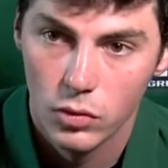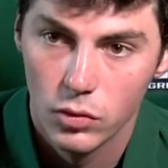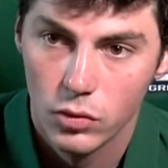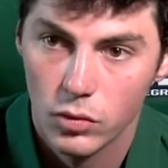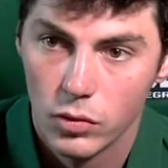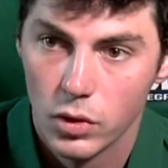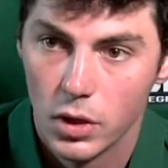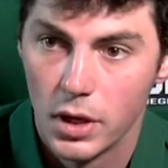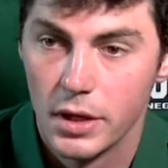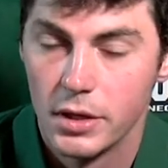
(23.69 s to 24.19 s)

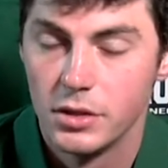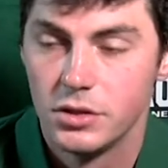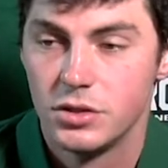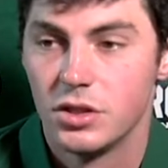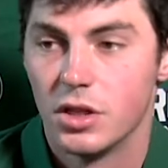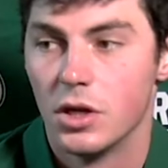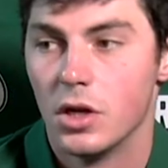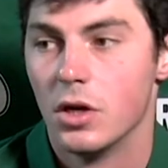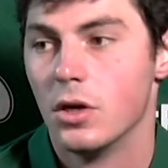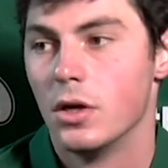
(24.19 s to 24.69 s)
Right.
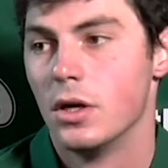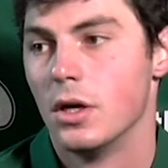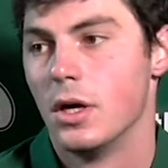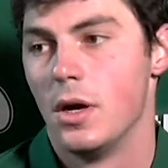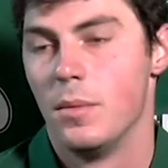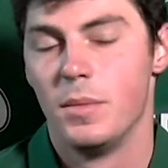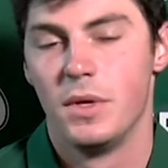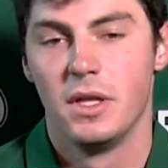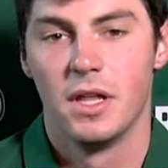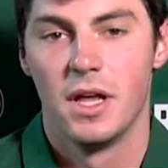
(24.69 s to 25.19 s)
So,
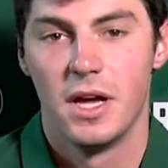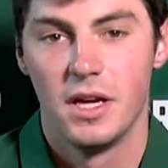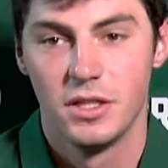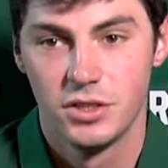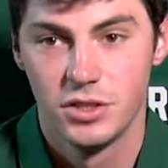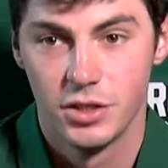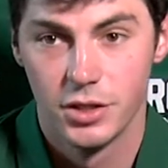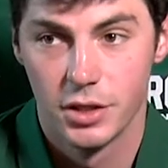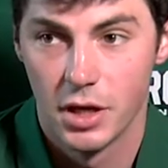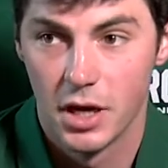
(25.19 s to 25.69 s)
I mean,
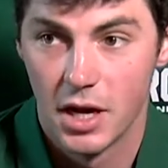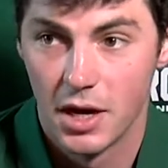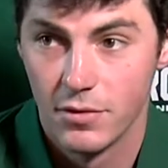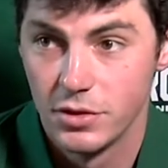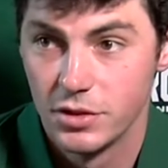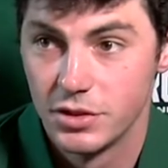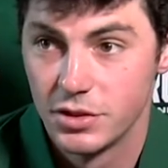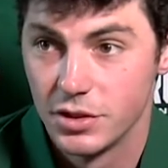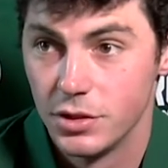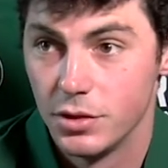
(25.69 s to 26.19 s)
last year,
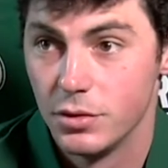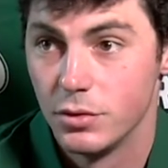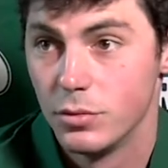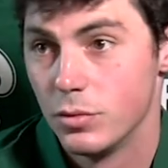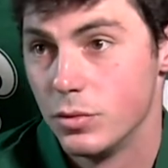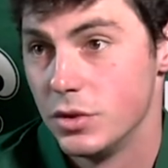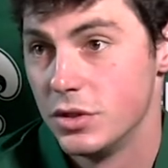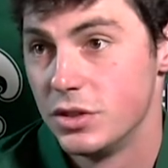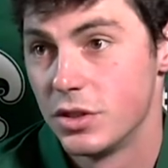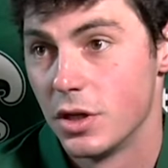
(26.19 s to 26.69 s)
obviously,
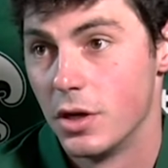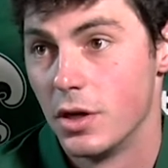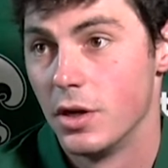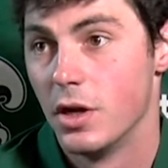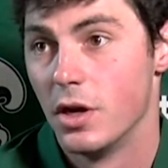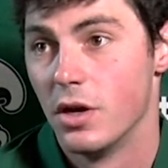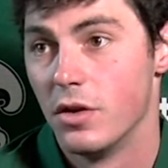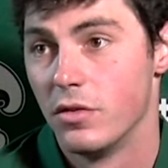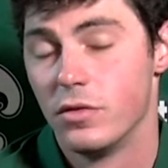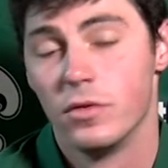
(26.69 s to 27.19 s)
we started
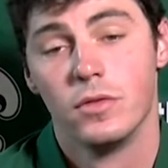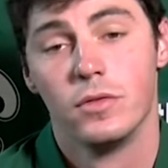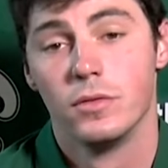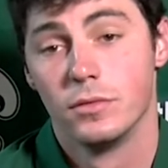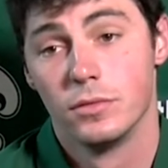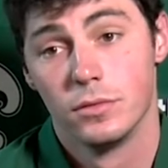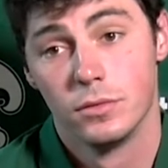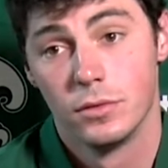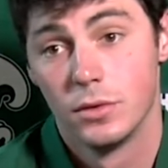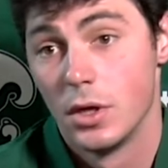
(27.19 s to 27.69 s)
off
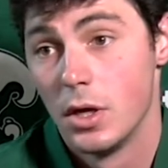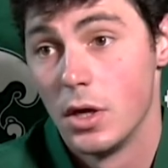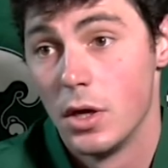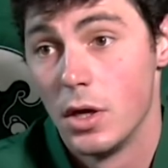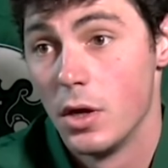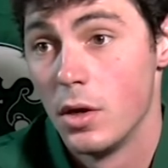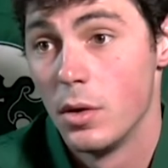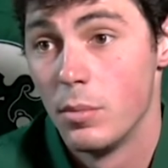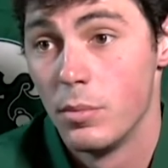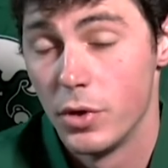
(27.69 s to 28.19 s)

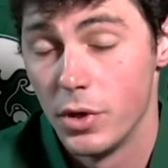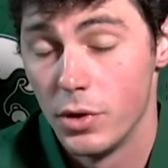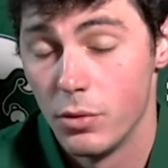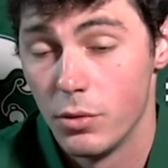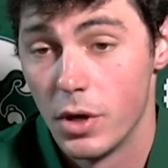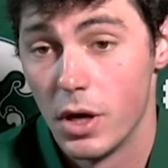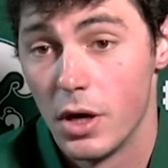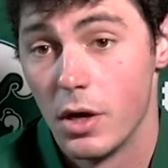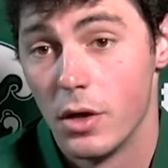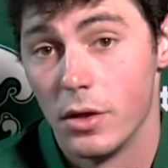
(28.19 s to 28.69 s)
pretty
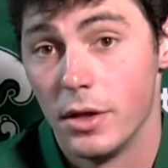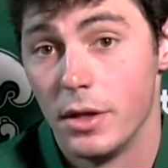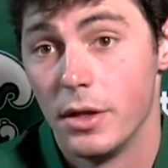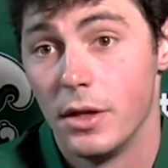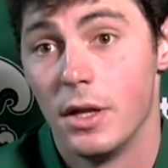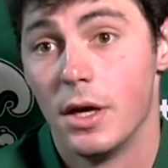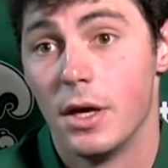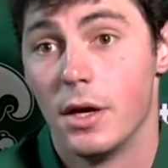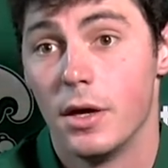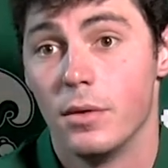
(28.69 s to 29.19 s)
well,
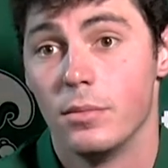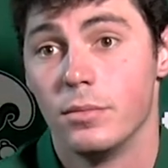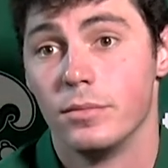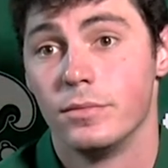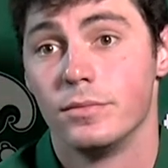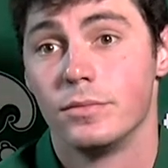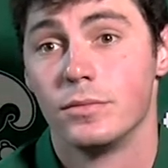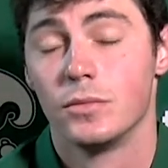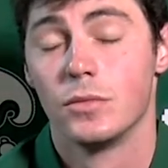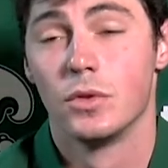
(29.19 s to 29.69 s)
and
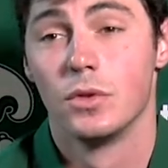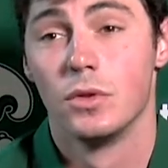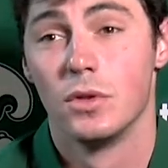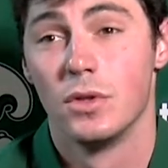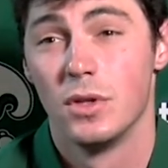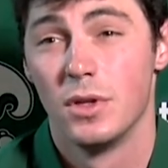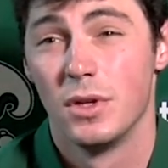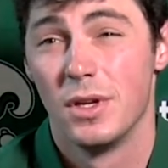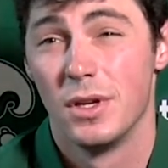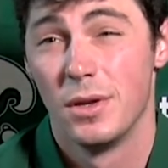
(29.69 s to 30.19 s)

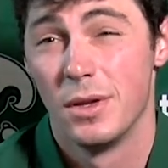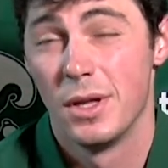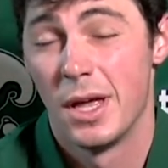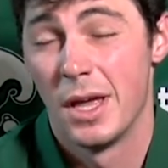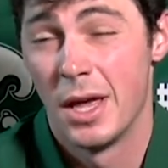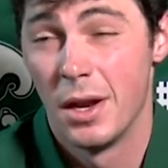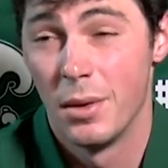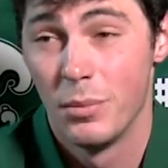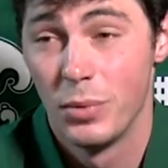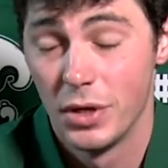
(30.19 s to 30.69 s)
I
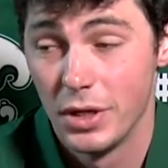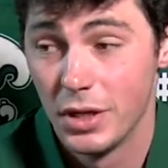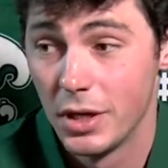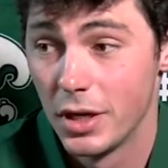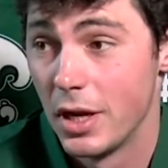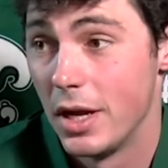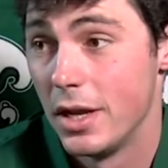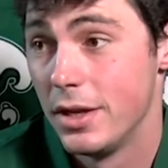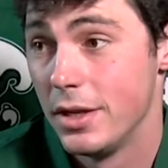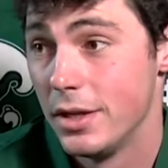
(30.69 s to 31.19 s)
had a pretty good
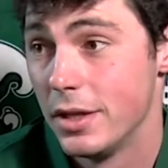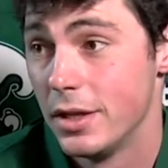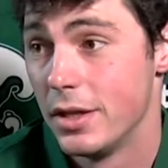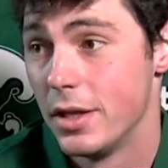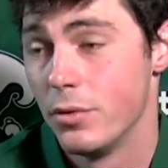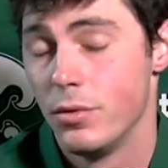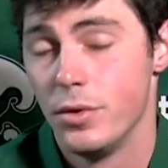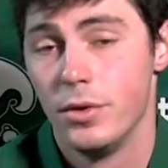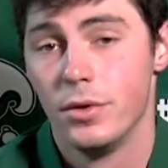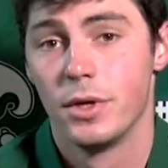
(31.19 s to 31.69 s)
idea
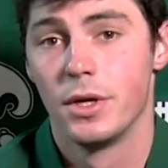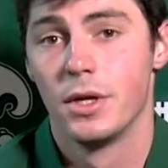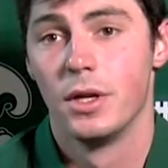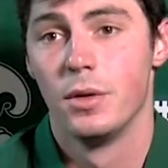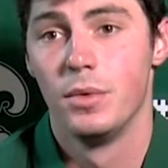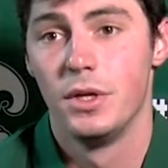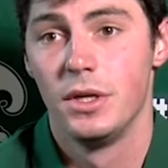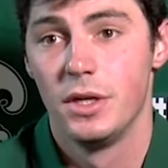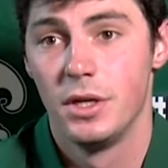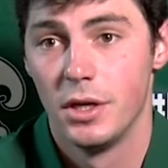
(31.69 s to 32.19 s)
that we were going to
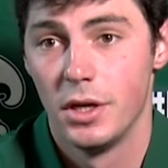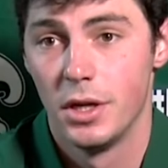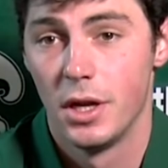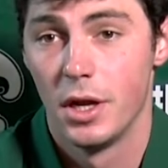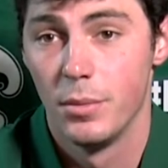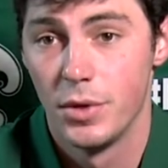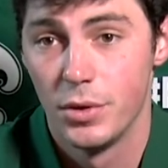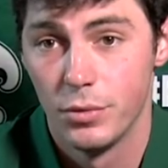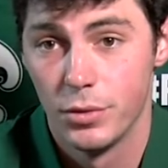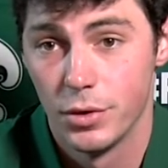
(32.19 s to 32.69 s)
be good. I
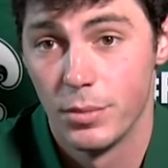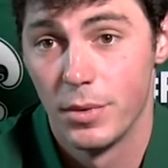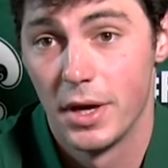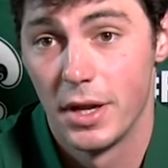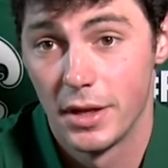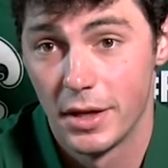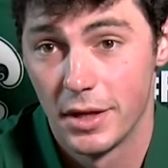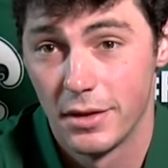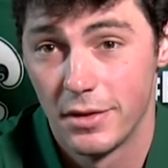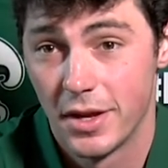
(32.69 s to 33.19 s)
mean, we were about
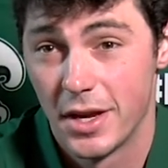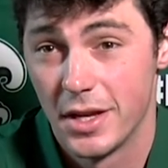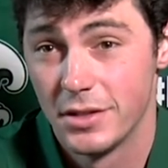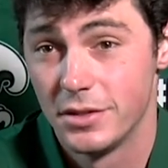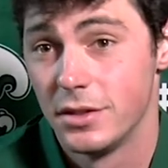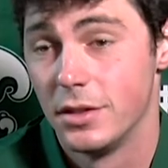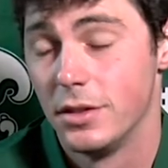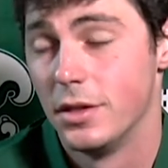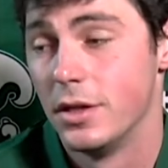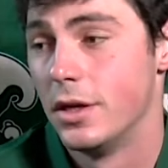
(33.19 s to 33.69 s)
to get
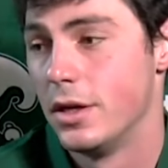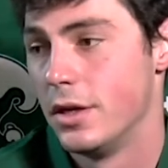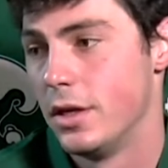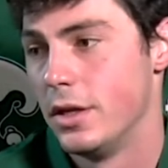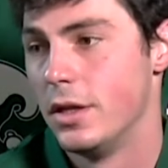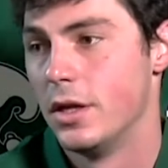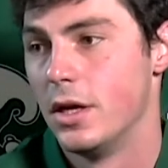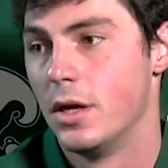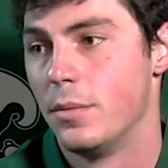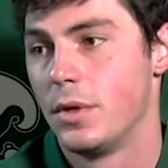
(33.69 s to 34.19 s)
tested
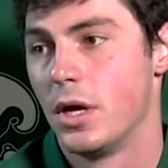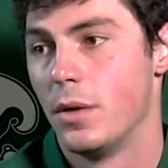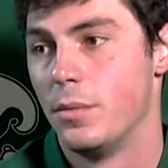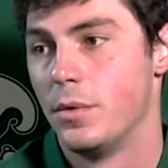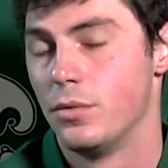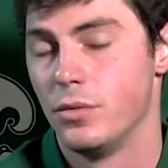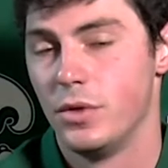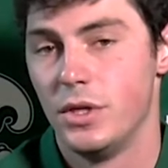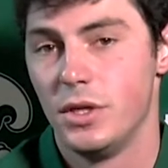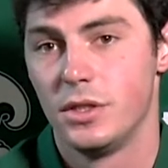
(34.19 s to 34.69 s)
in the
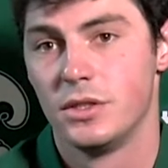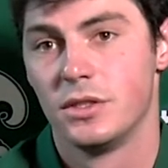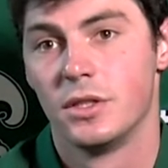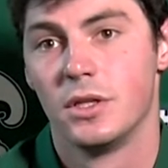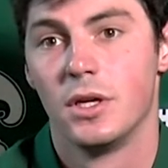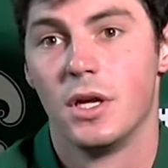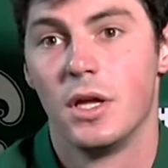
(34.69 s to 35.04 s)
upcoming weeks.